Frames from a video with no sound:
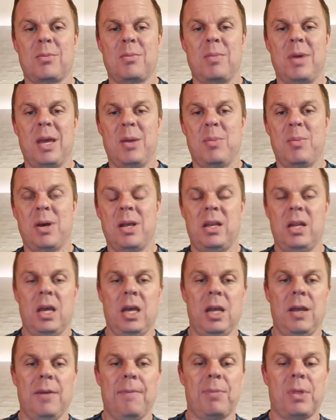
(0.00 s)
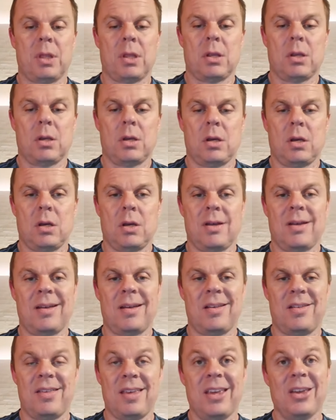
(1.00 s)
make my day.
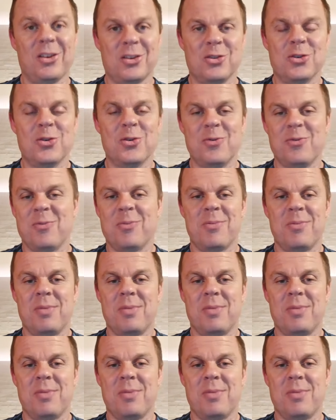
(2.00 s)
Thank you.